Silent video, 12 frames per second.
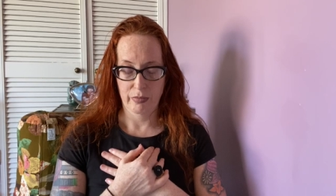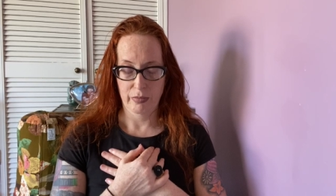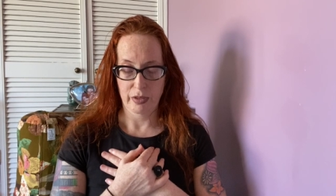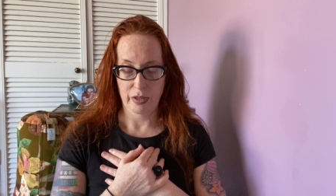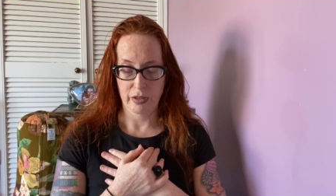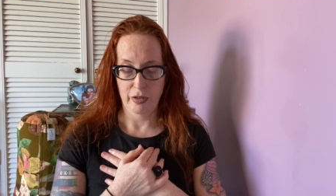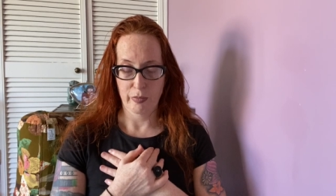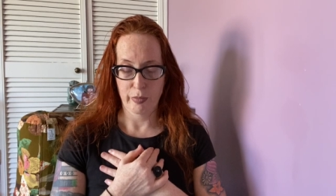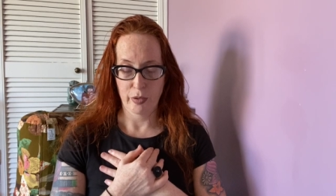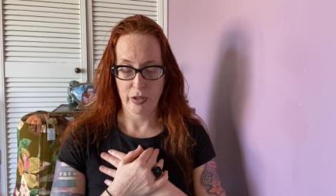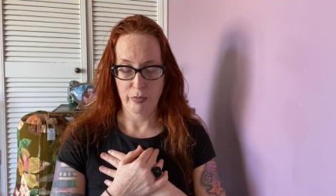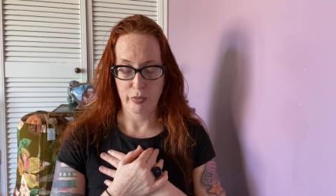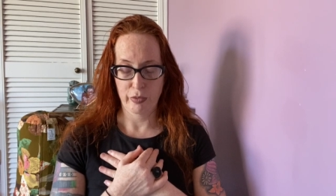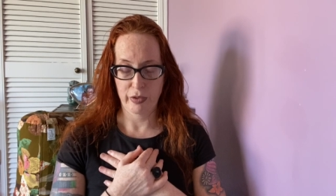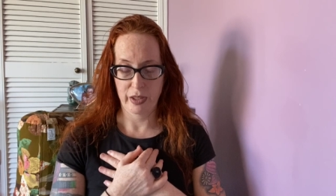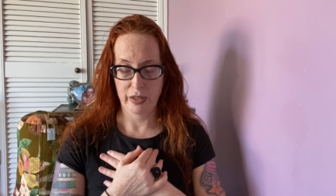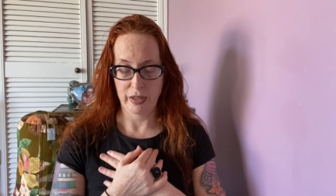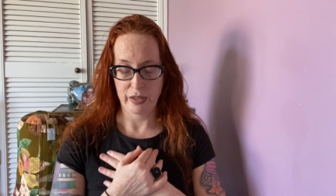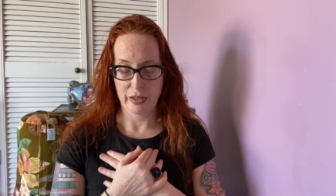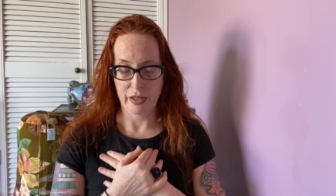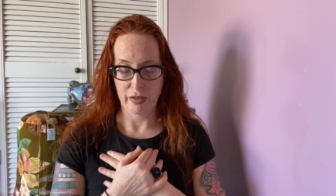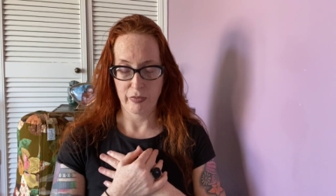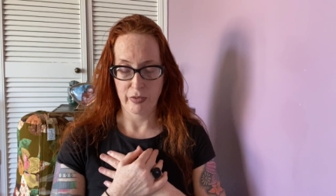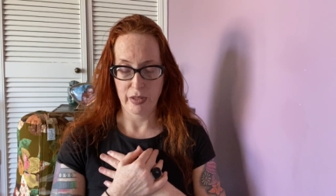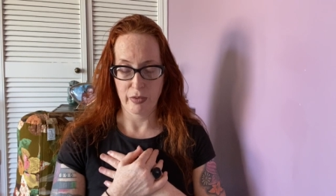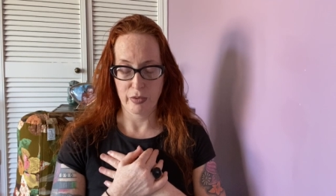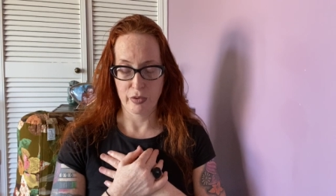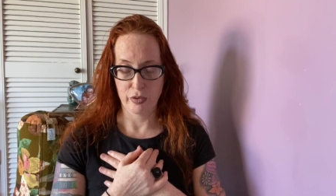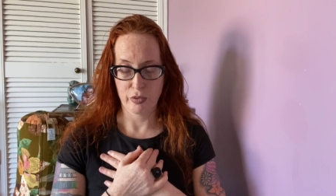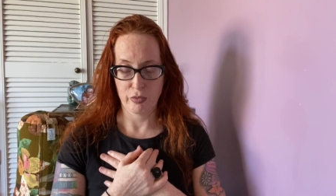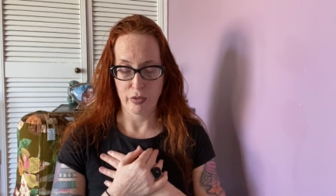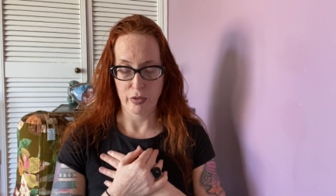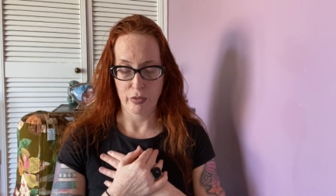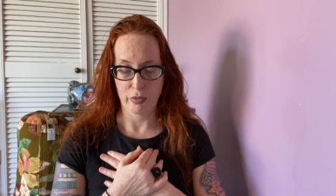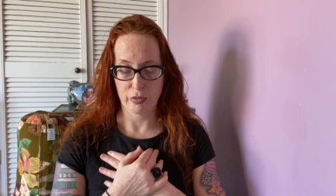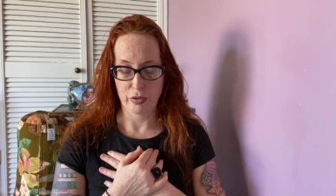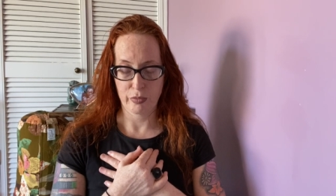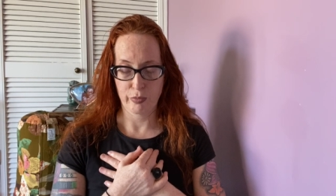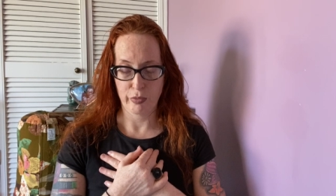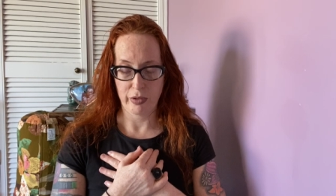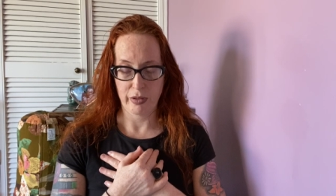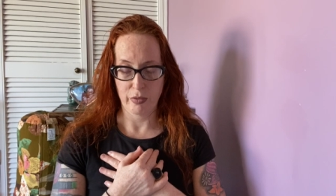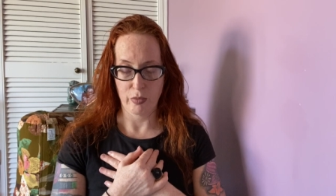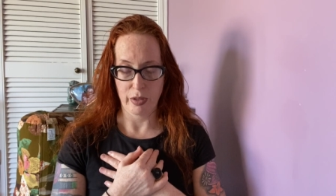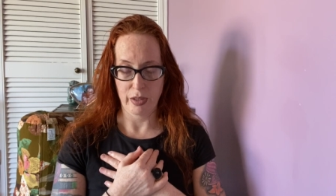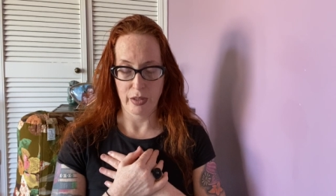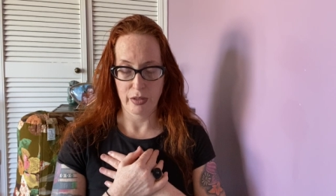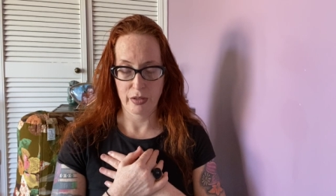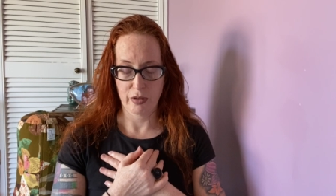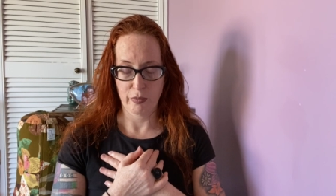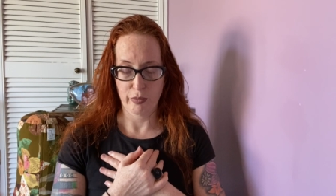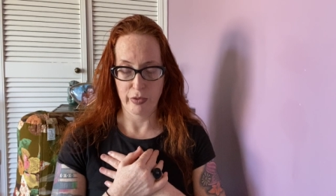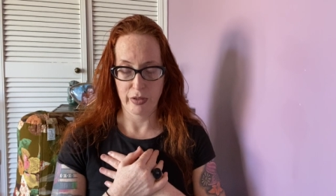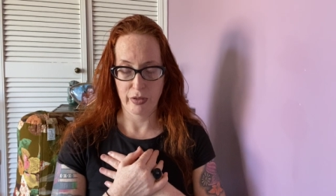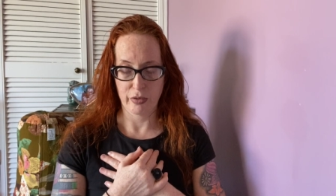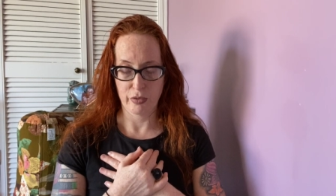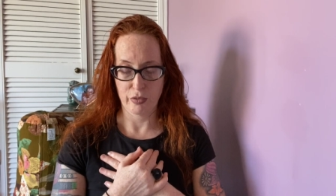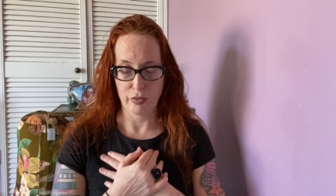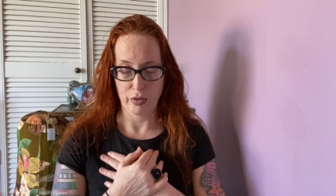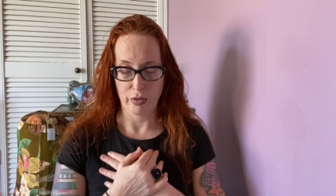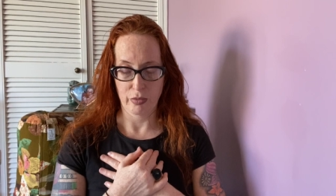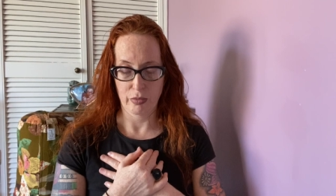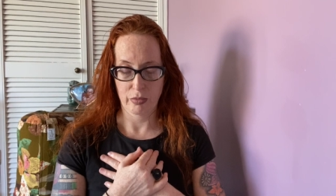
Letting your body breathe itself without control, just breath awareness, not breath control